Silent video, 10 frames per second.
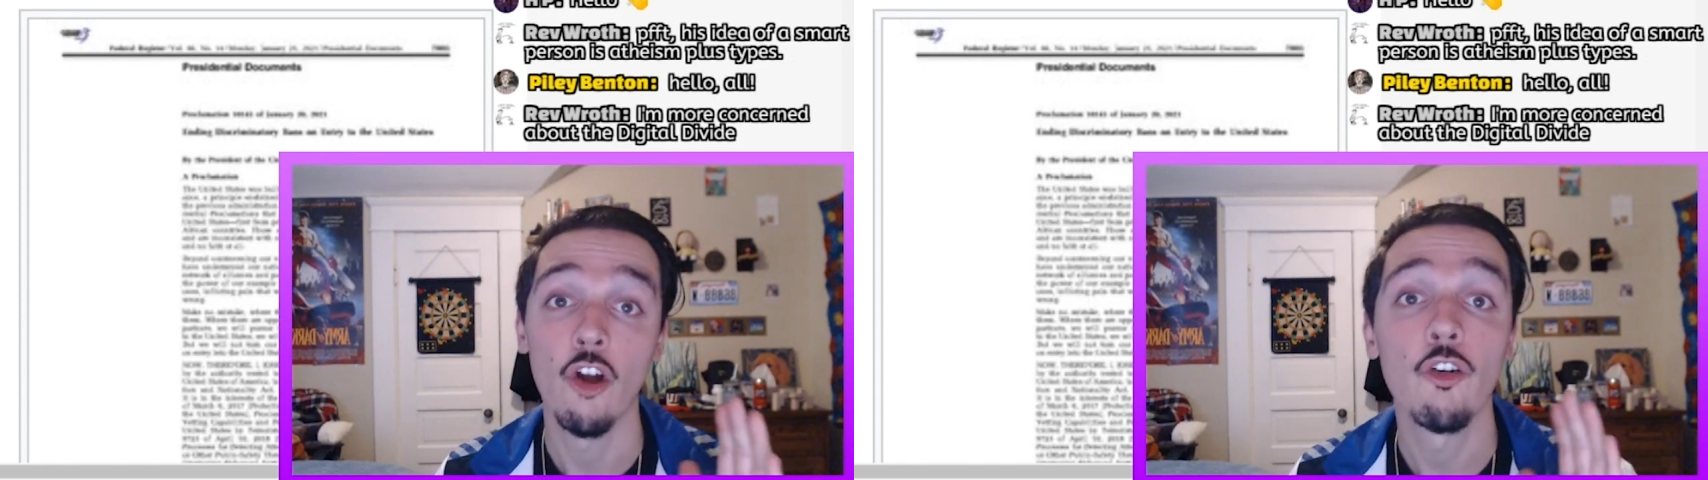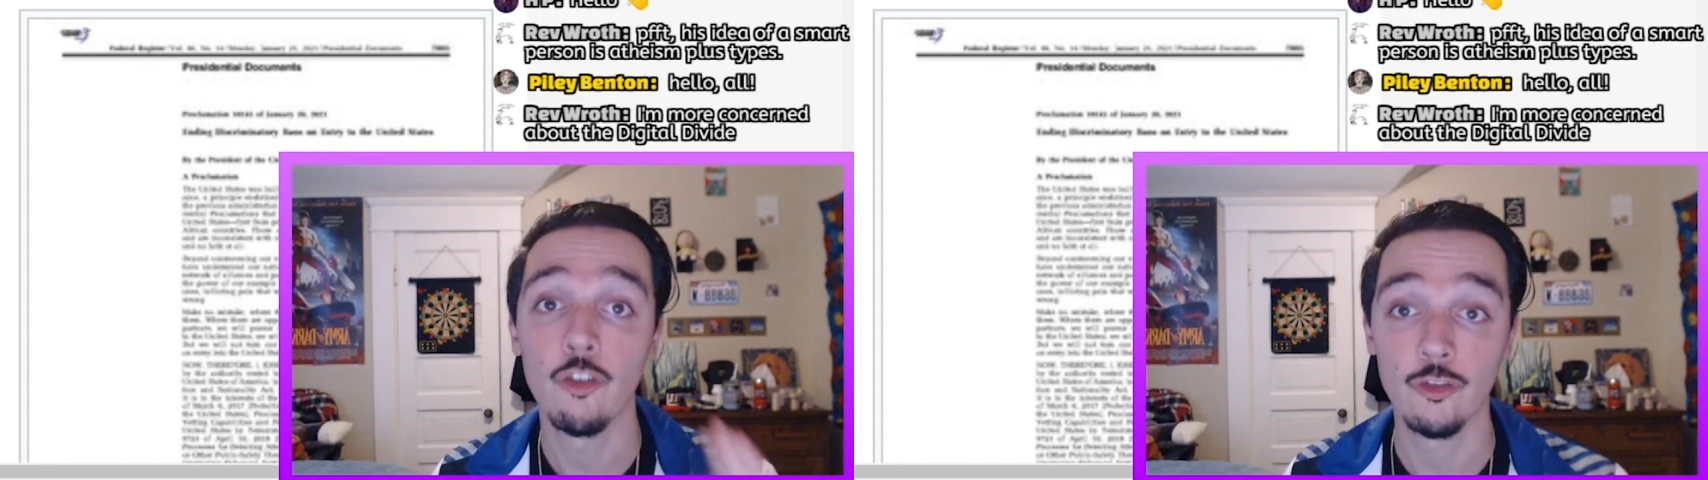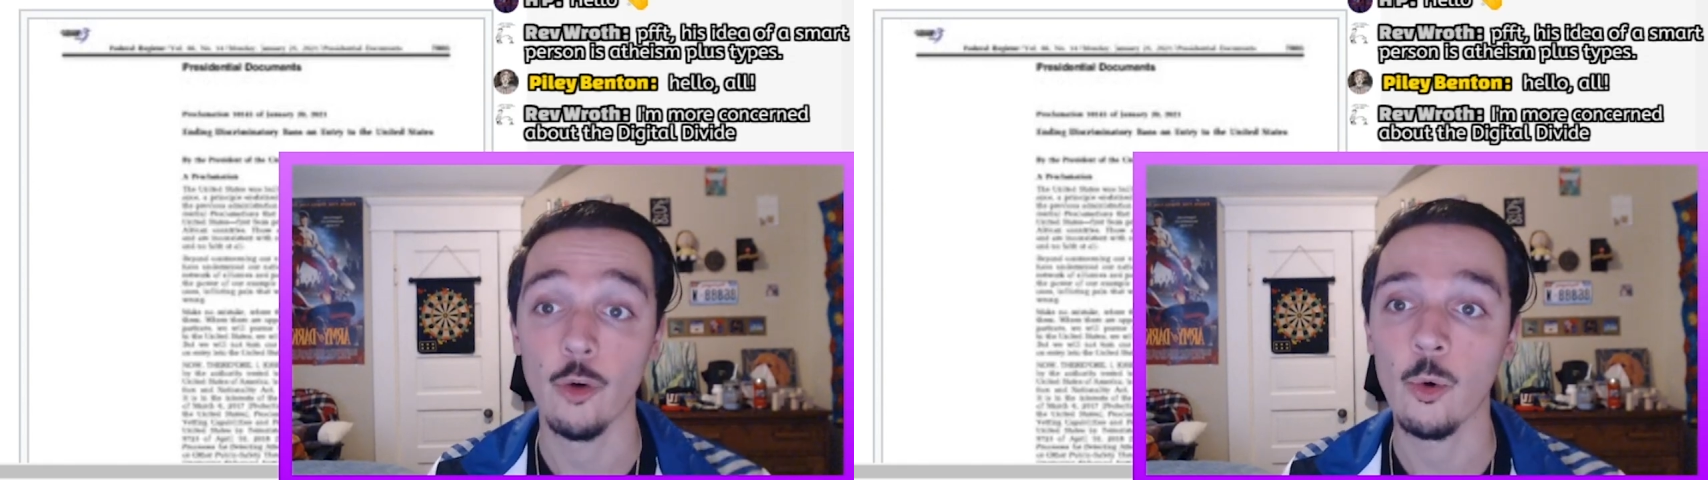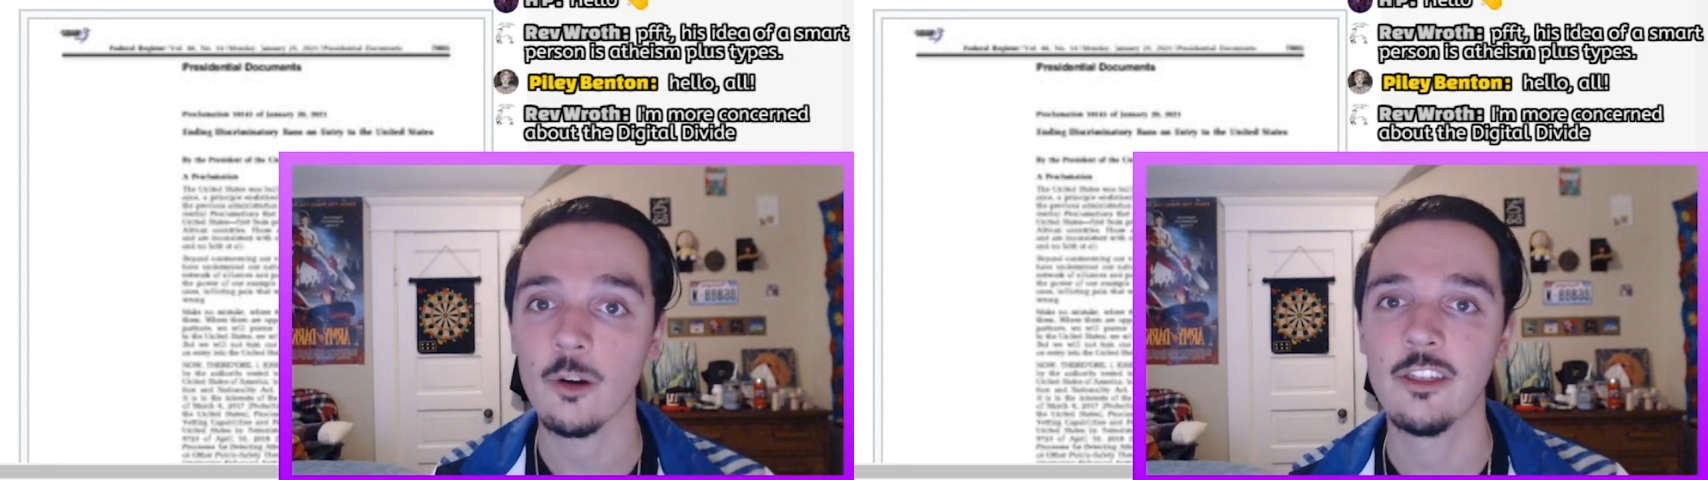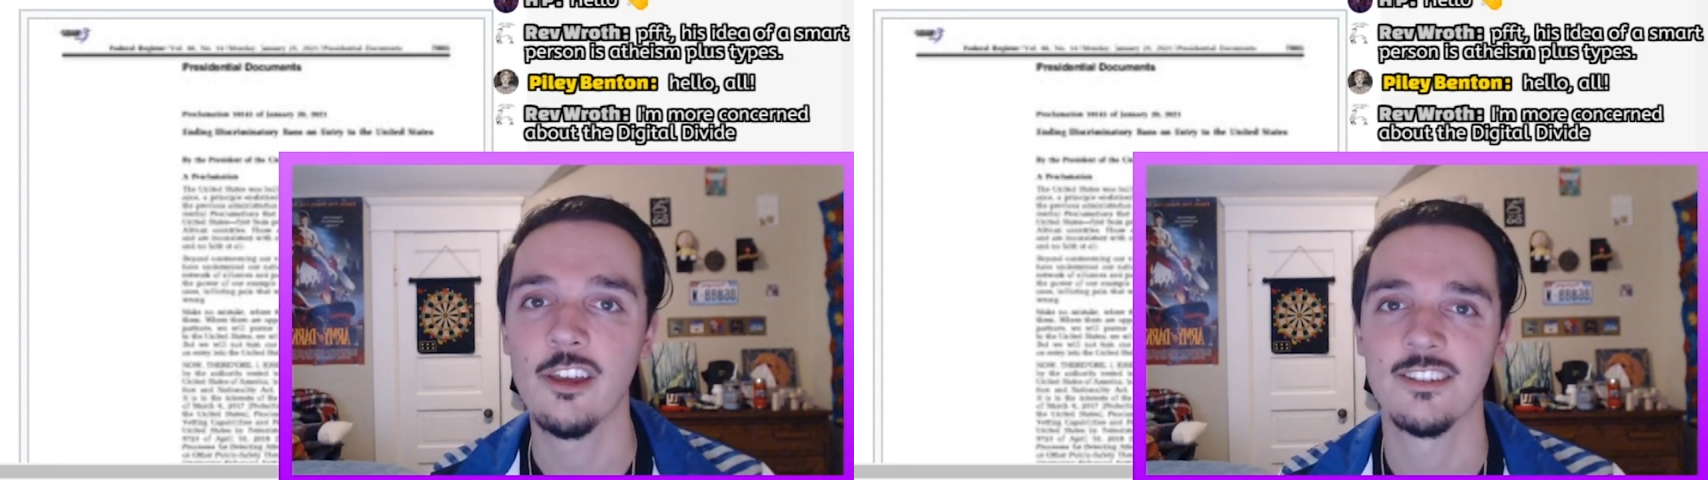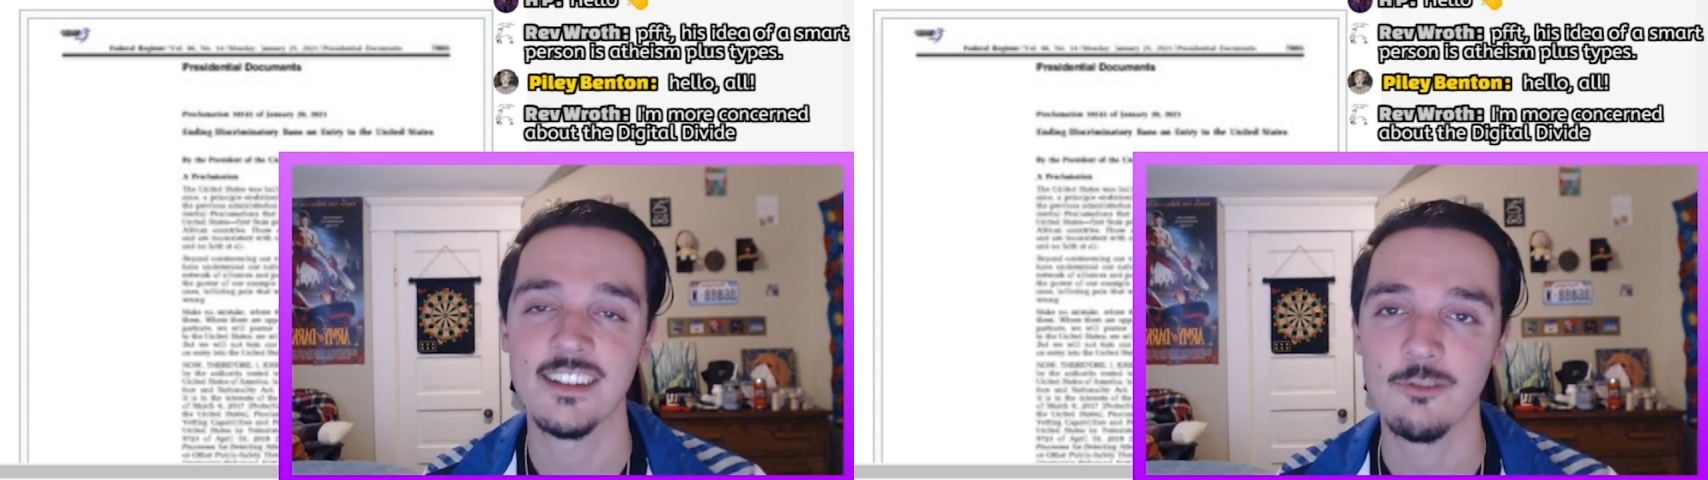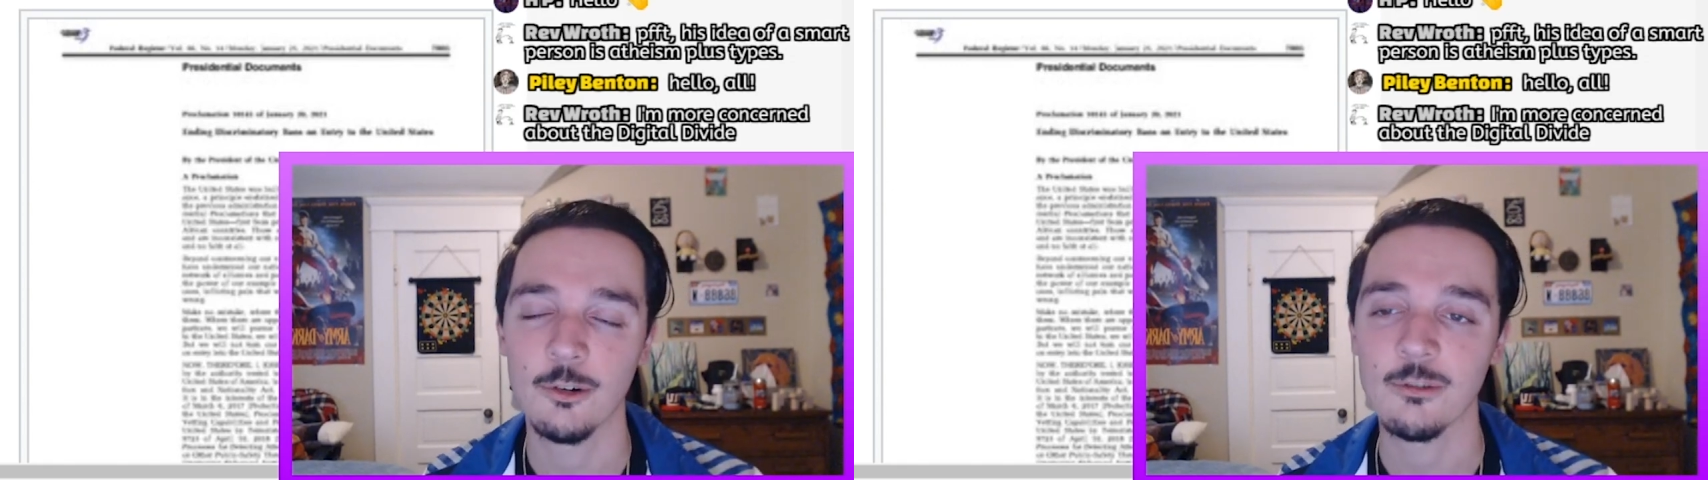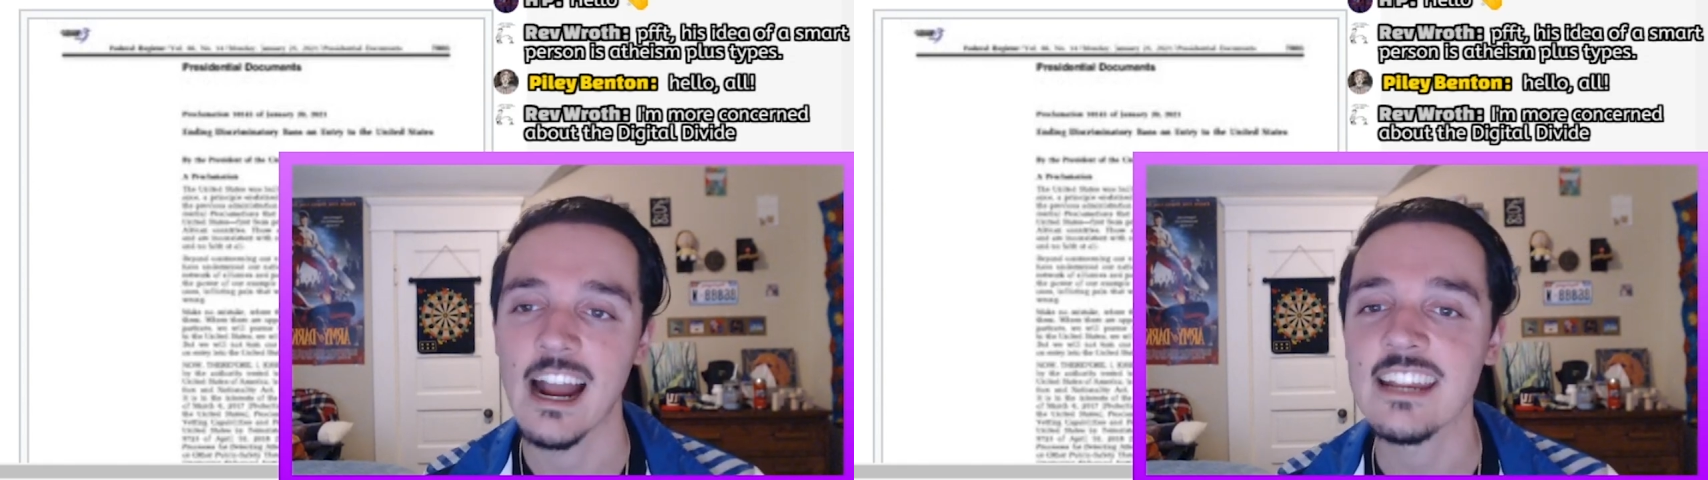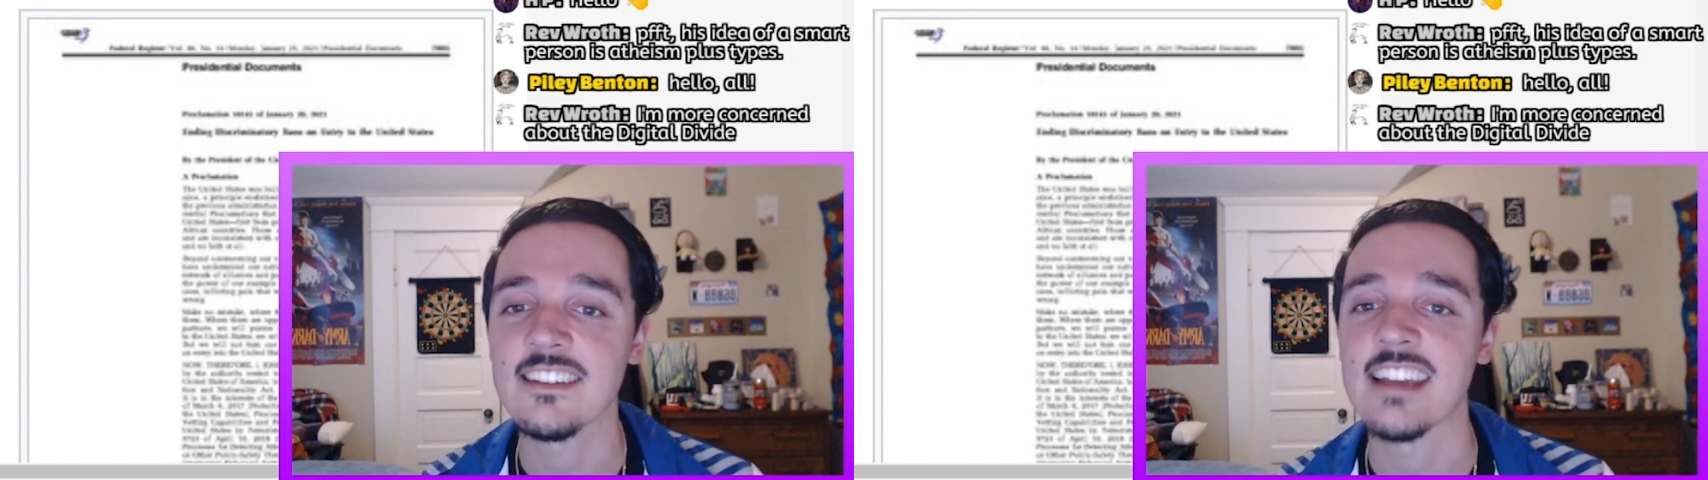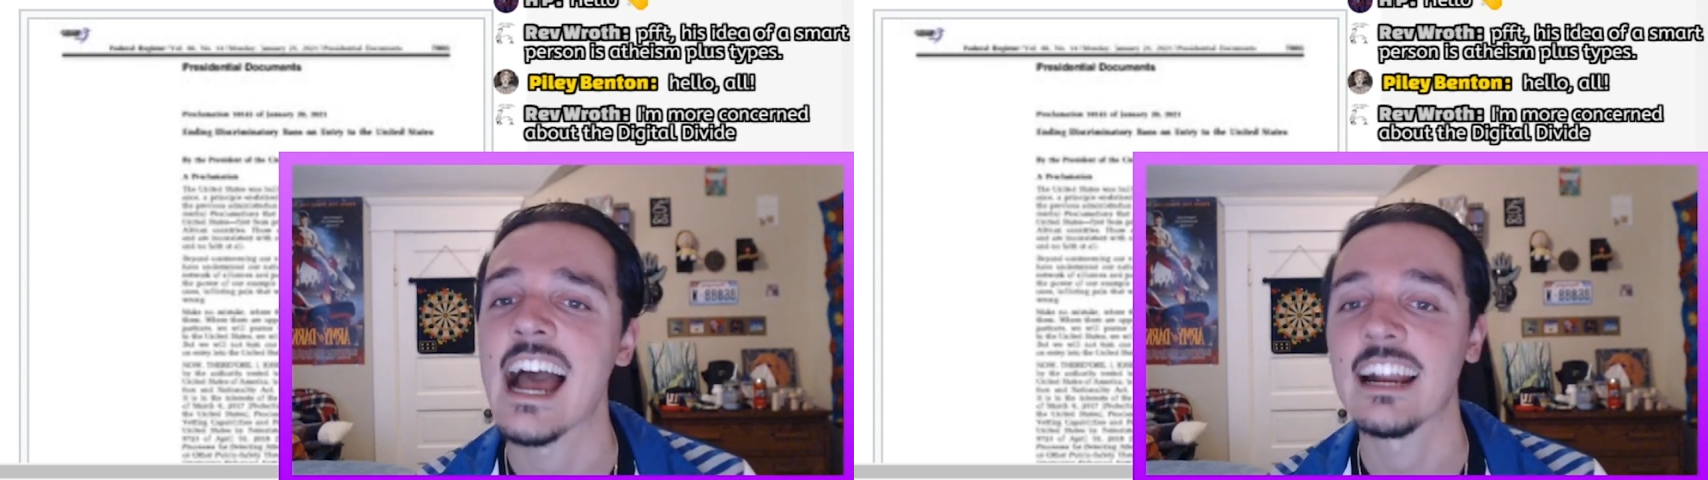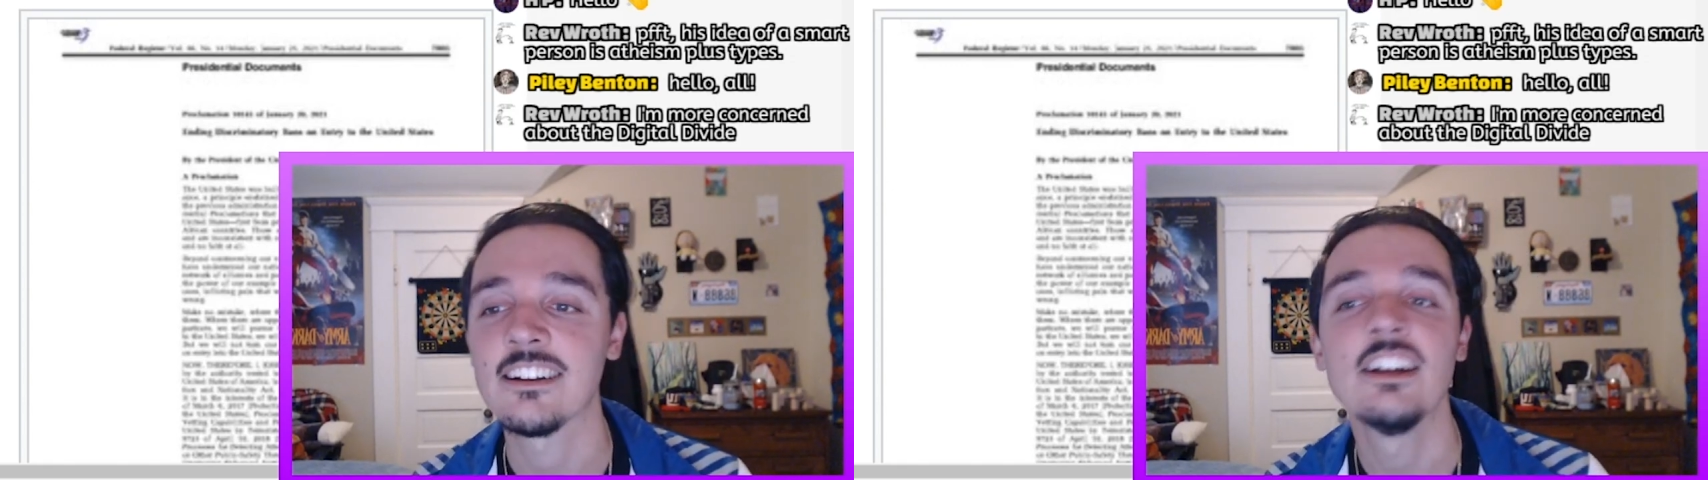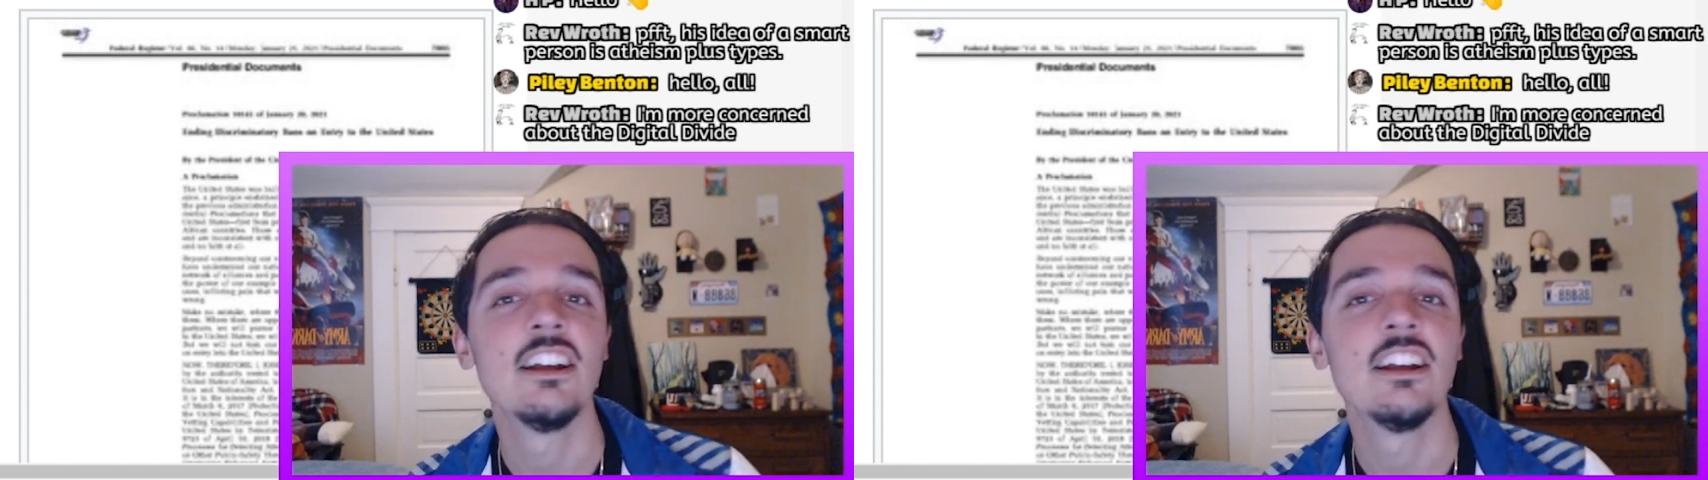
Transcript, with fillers: for the Civil Rights Act.